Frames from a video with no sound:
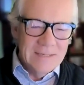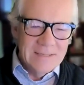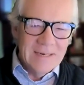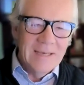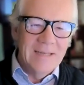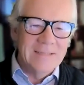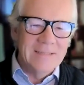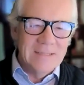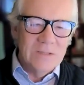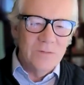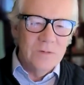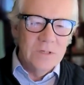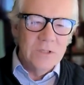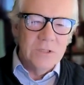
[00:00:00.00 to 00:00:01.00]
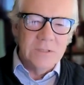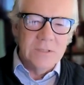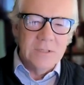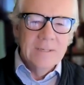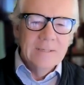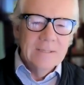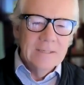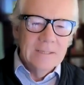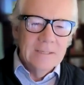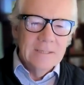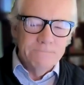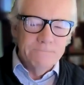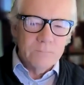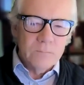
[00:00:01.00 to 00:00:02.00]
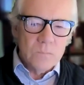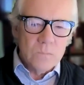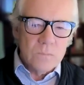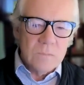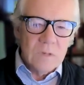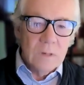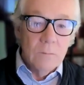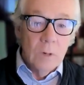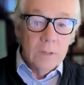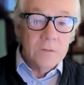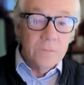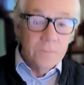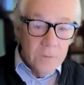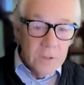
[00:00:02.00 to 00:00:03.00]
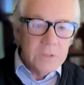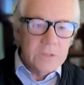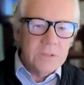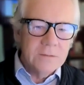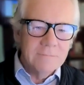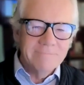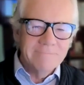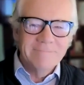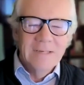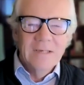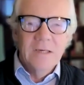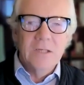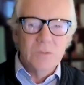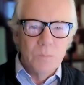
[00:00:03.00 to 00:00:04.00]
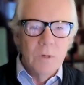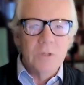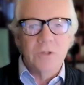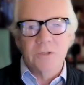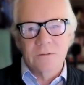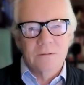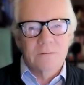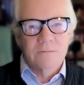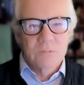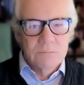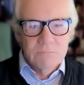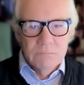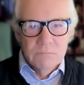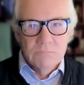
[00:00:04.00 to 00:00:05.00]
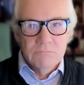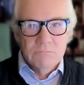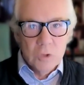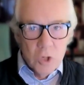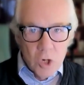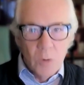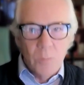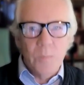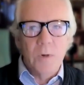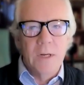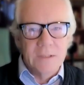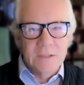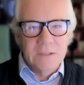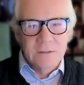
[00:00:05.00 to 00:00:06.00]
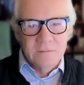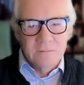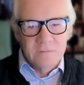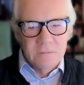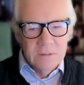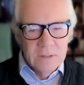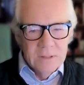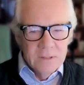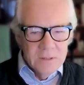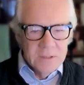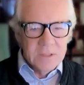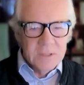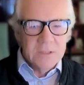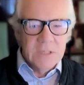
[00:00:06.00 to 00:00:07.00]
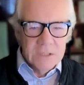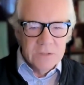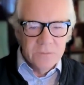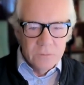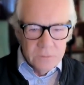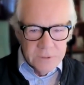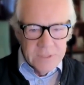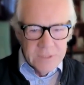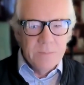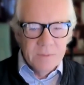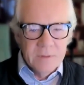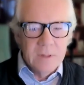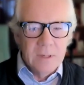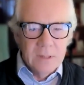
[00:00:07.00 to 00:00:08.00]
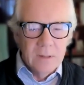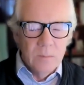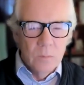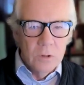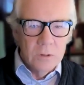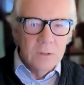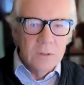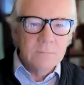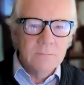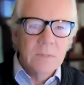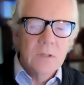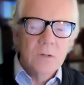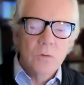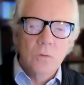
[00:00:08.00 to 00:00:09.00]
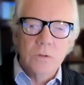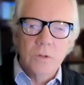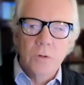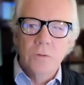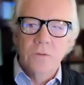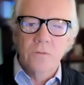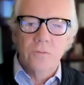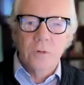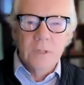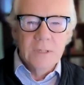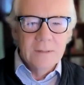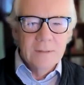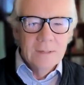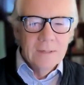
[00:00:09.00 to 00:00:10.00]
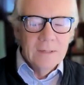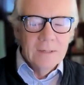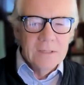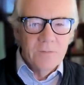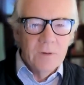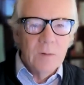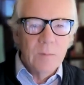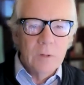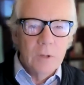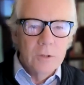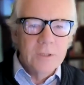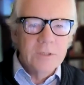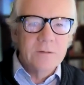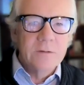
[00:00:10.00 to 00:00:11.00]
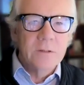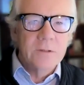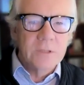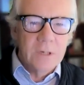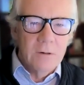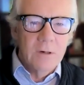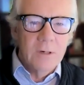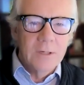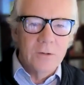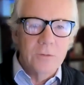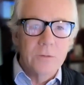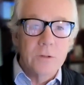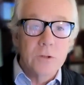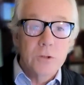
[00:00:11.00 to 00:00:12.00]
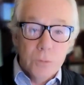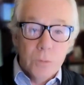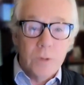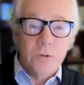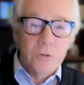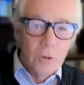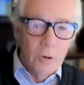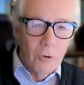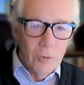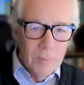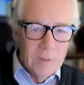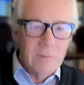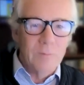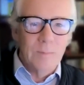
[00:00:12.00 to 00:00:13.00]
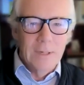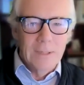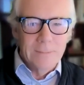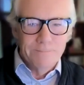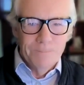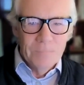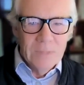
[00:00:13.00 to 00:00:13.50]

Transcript: as it adds these features, well, its most comprehensive, successful deep thinking model called O3 is available only to those currently on the $200 a month plan,